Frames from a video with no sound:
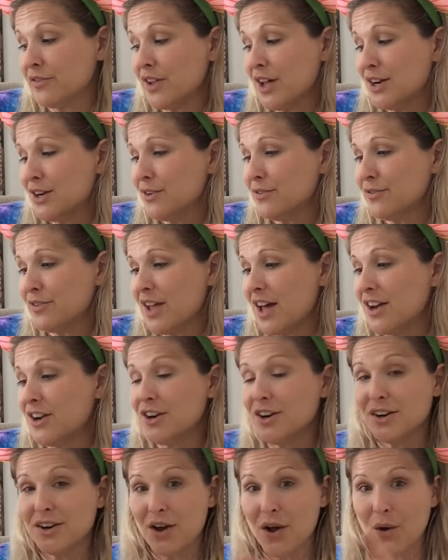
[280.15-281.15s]
flutter,
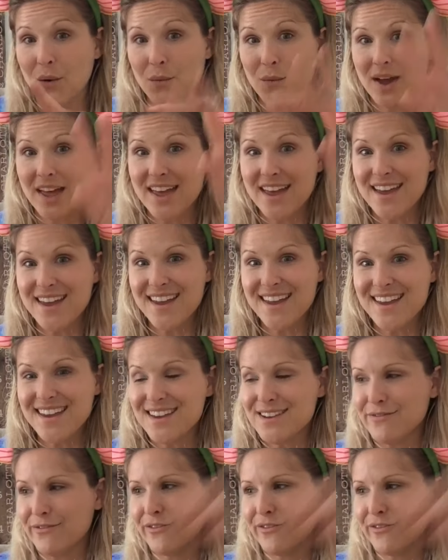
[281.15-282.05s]
flutter, away it